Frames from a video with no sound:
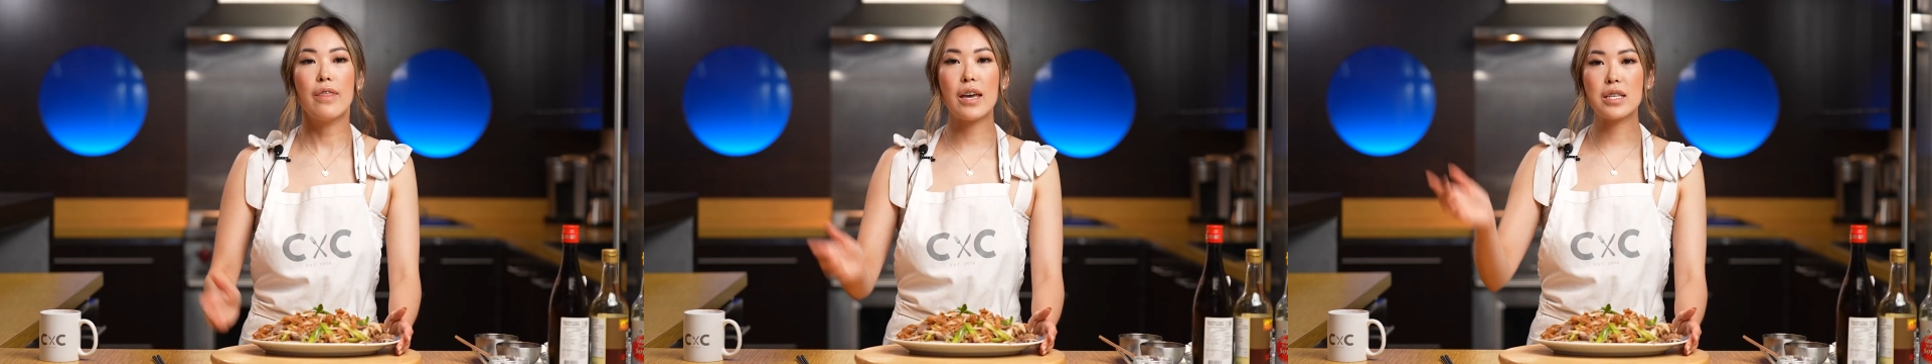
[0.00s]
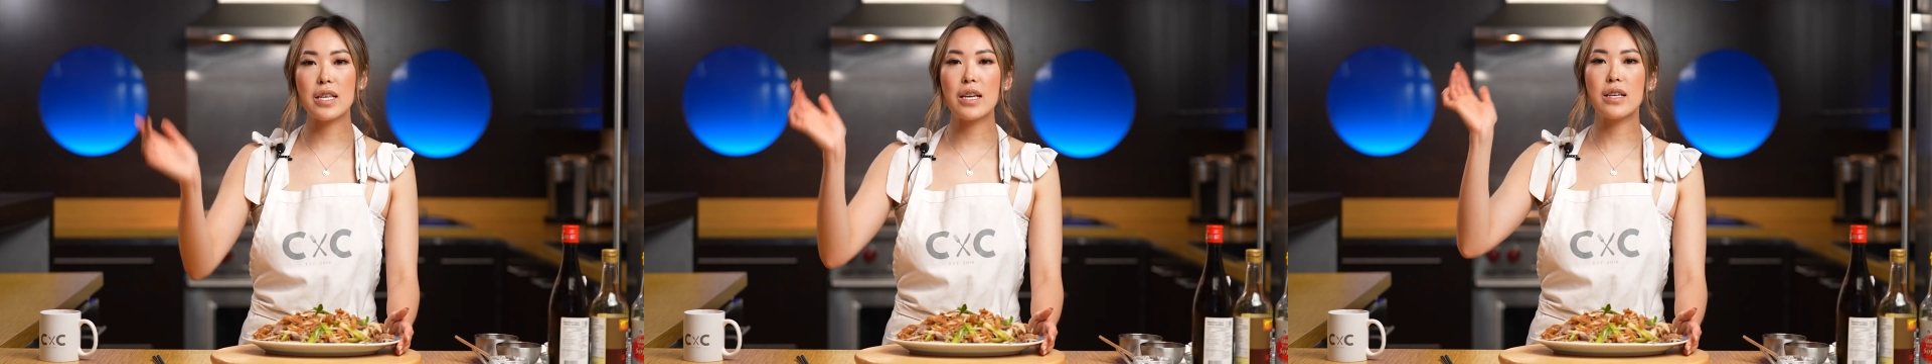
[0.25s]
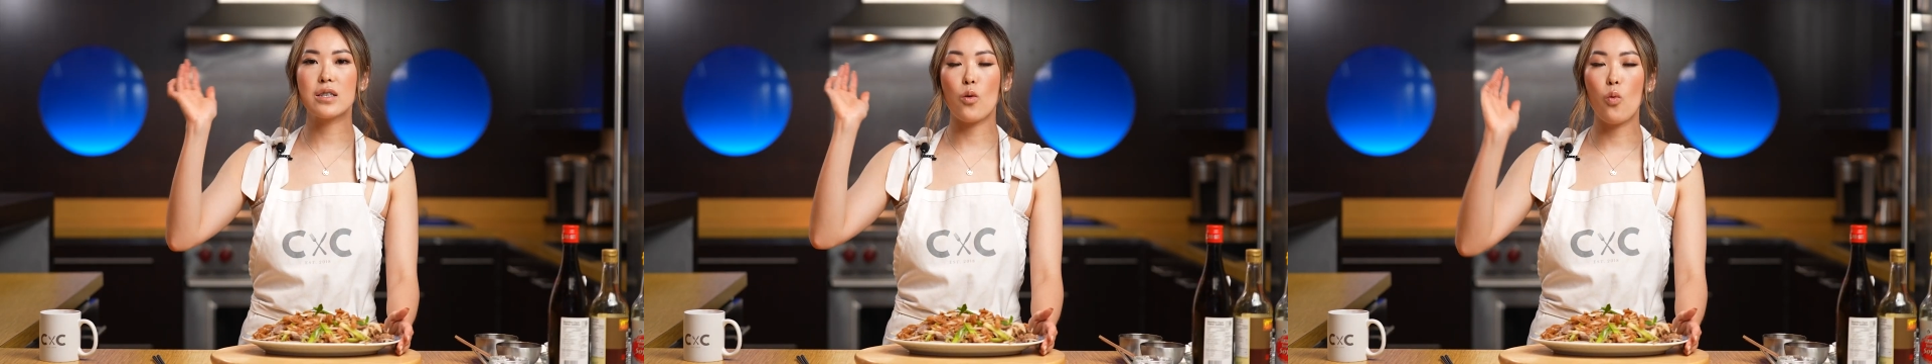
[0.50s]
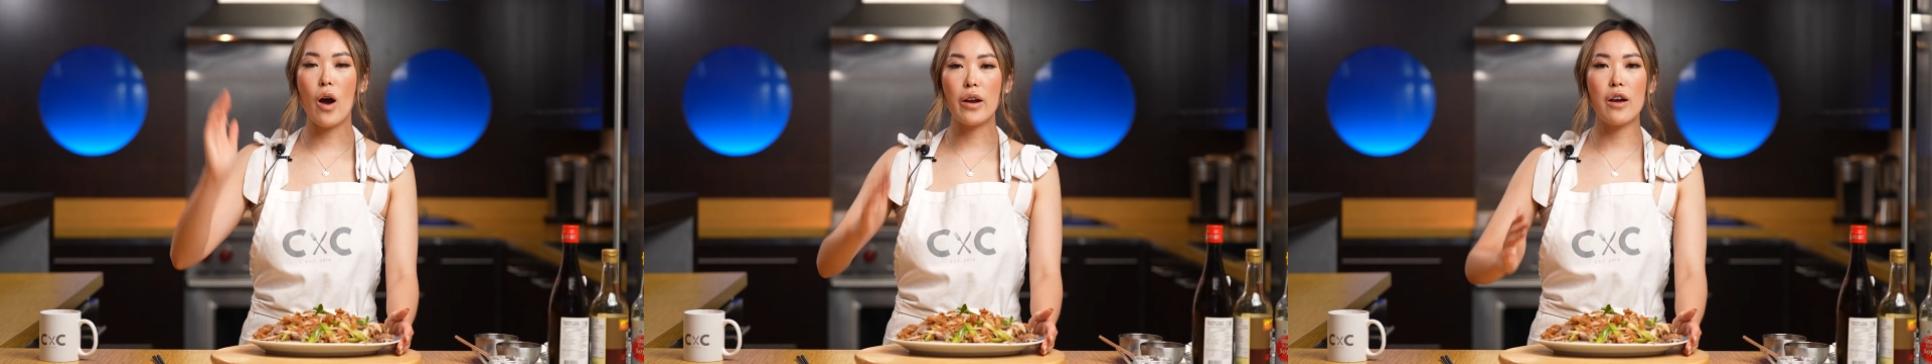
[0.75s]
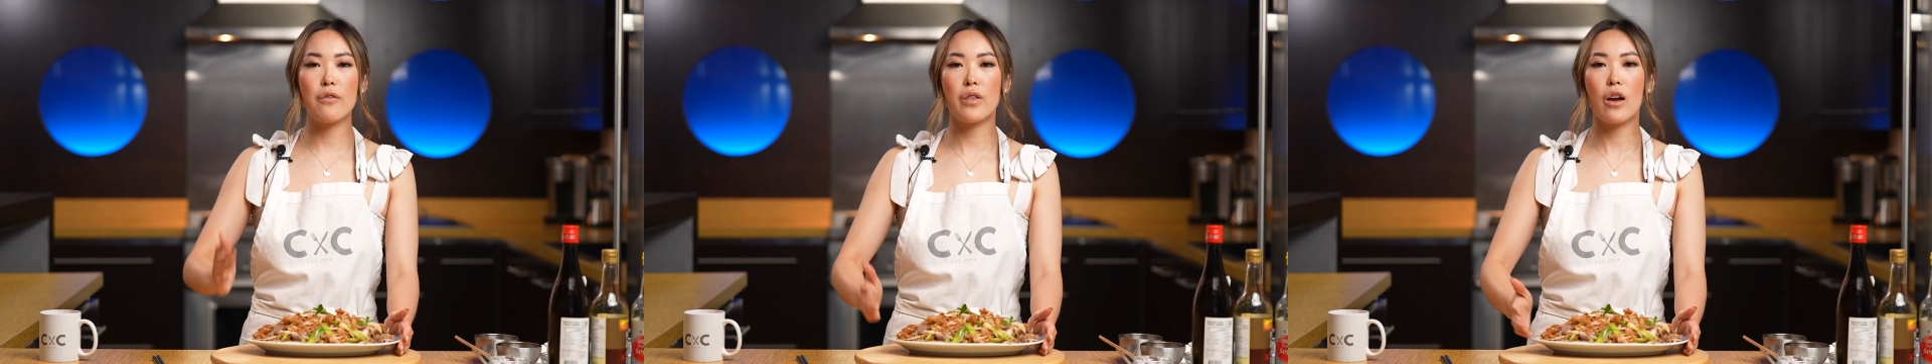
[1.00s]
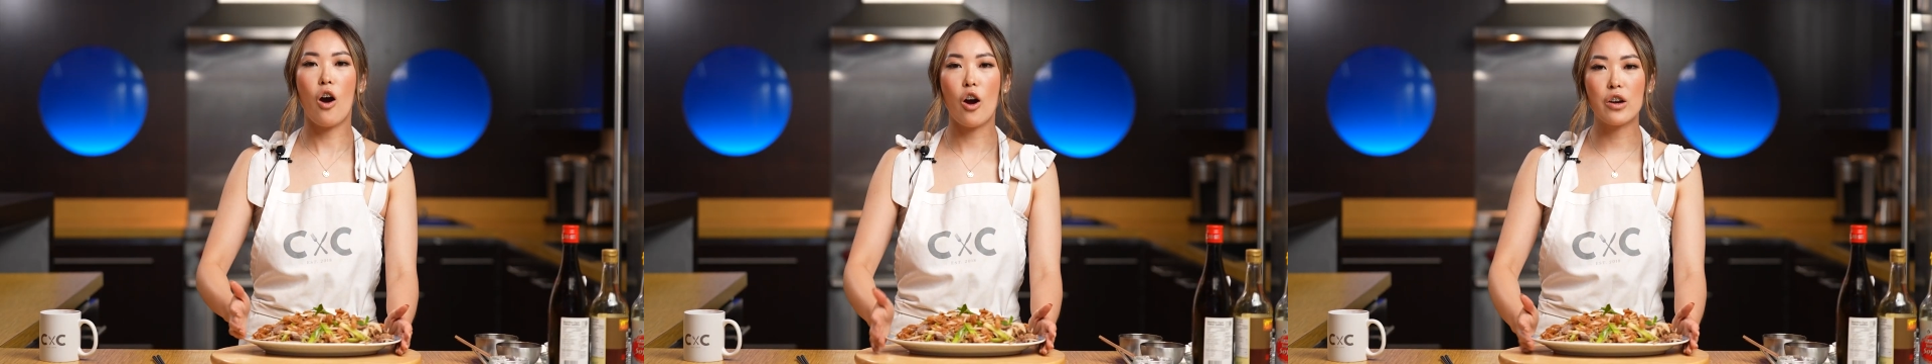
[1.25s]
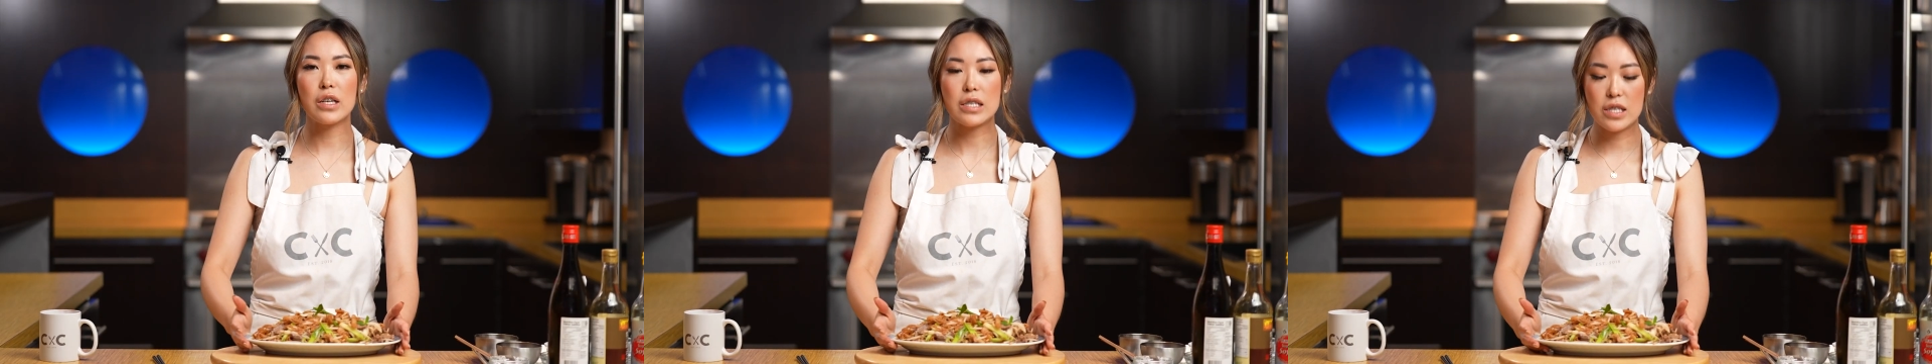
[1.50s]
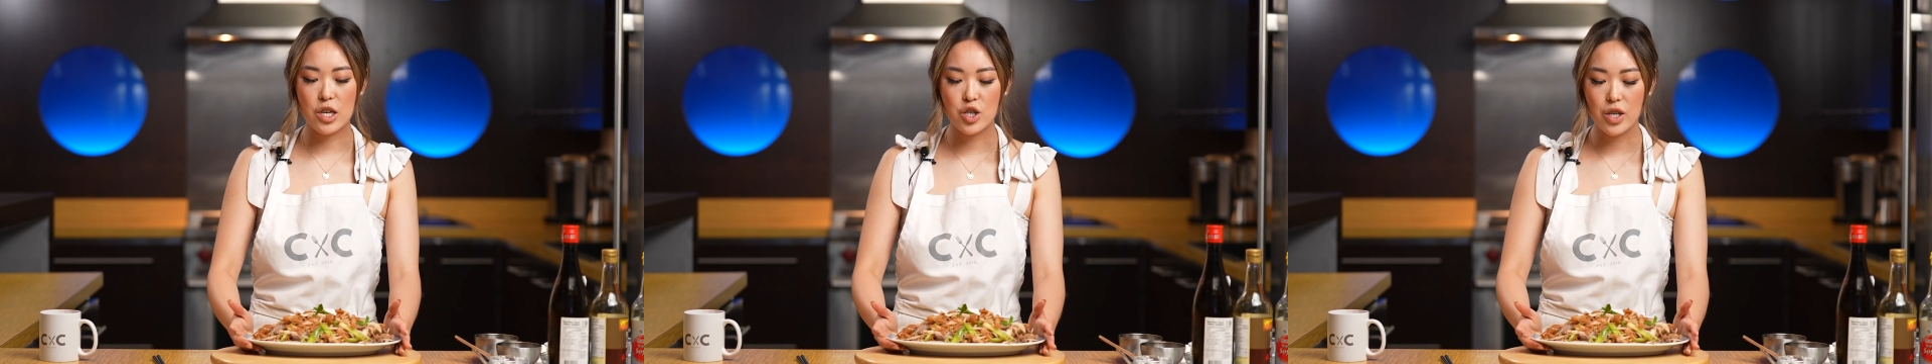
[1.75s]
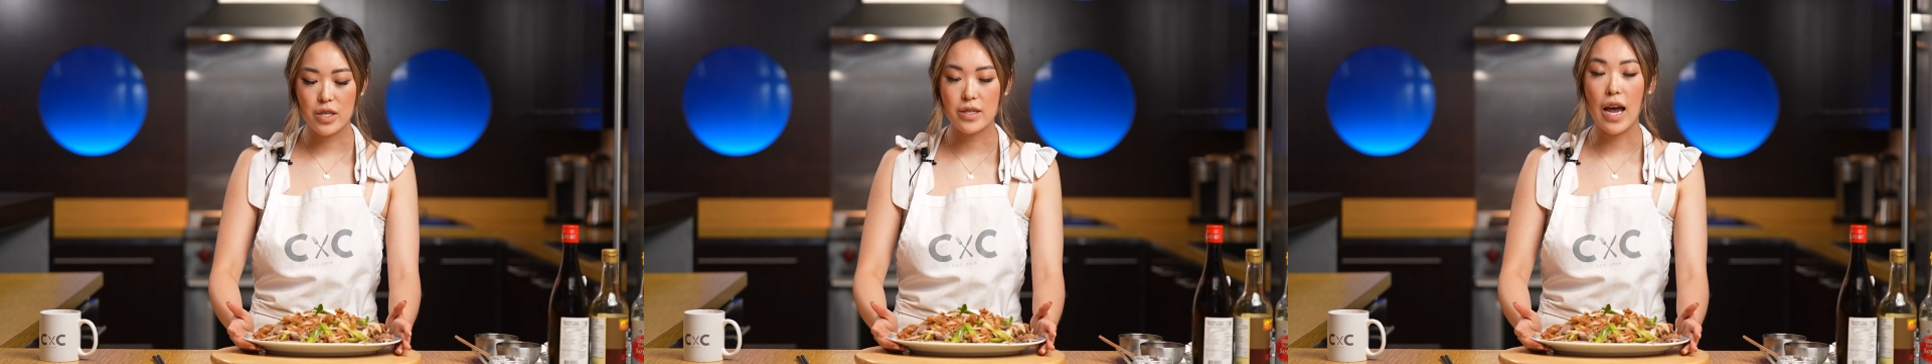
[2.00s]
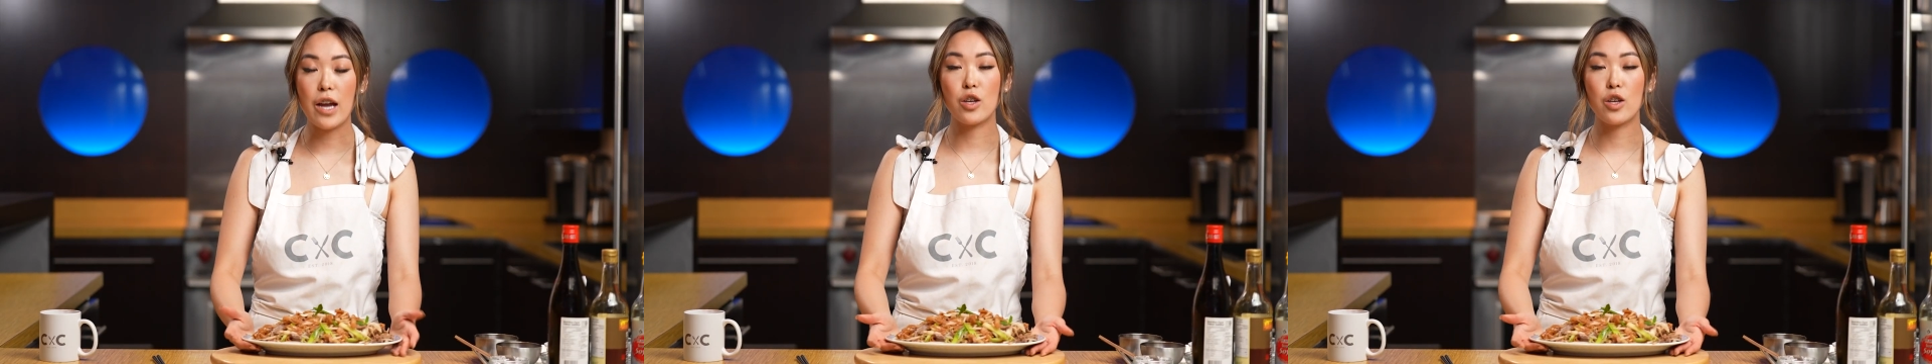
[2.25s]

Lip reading: This is one of the hardest dishes that